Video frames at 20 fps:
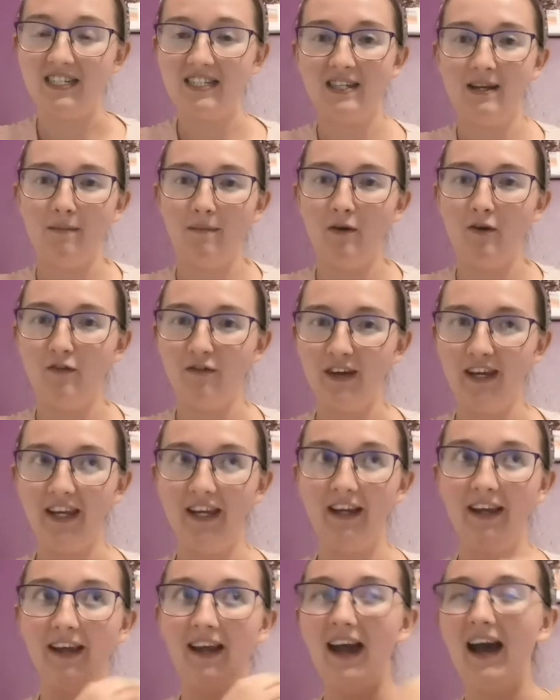Disney movie?
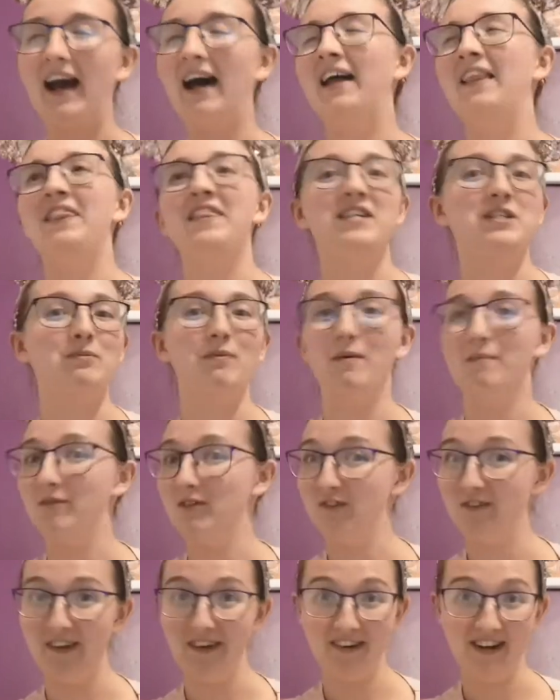And this one
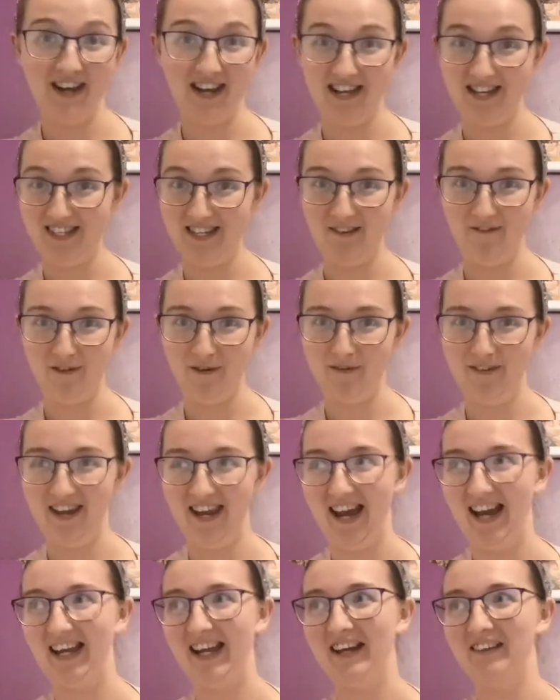was very easy for
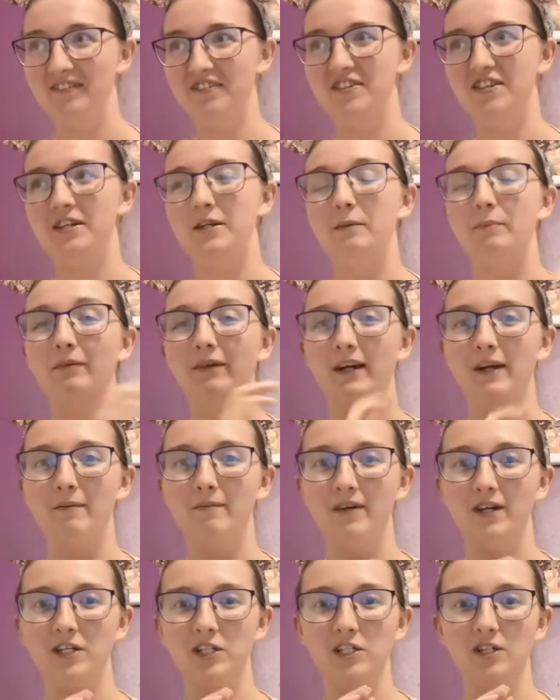me. I answered it pretty
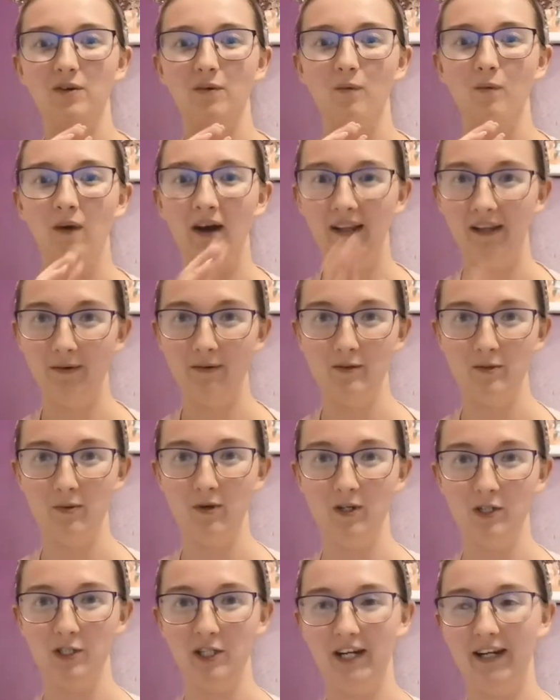much while I was
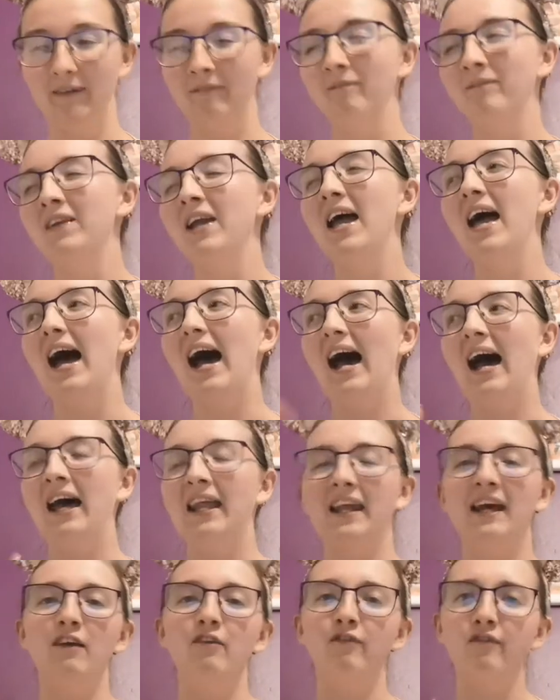watching.
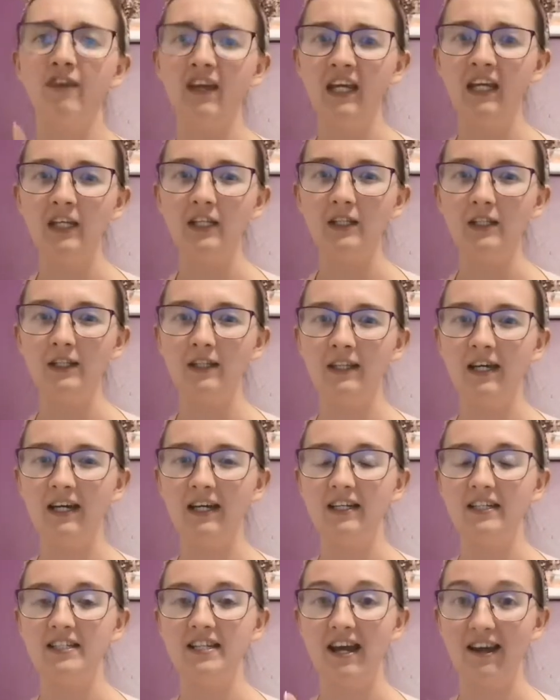And I think
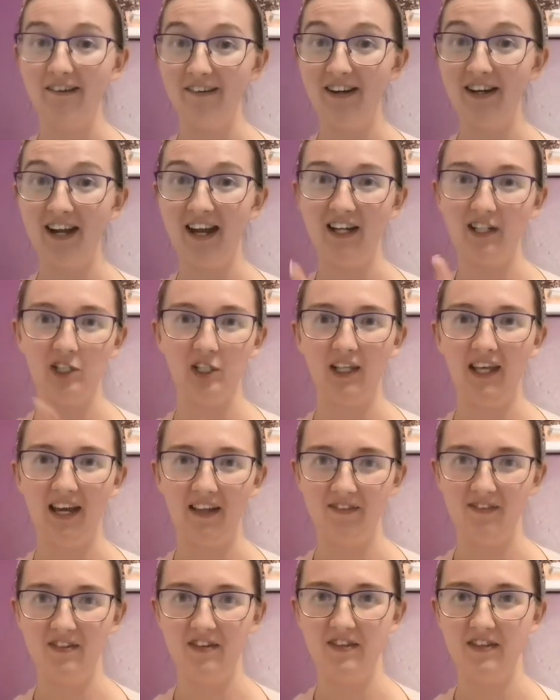that Terryn actually
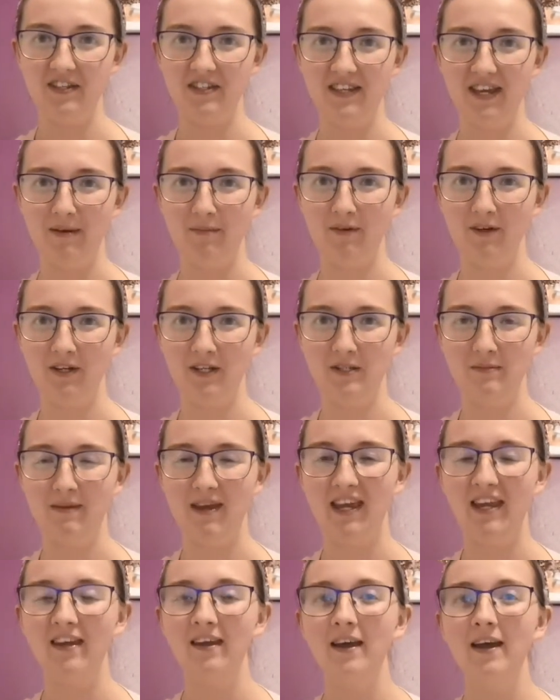answered the same one as
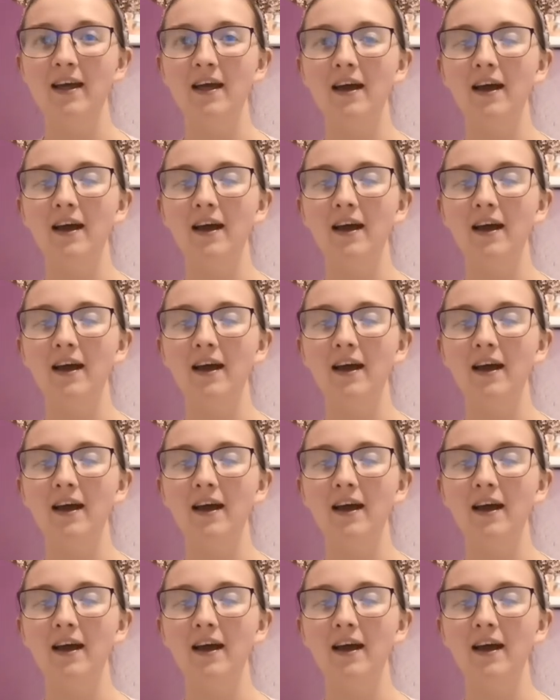me.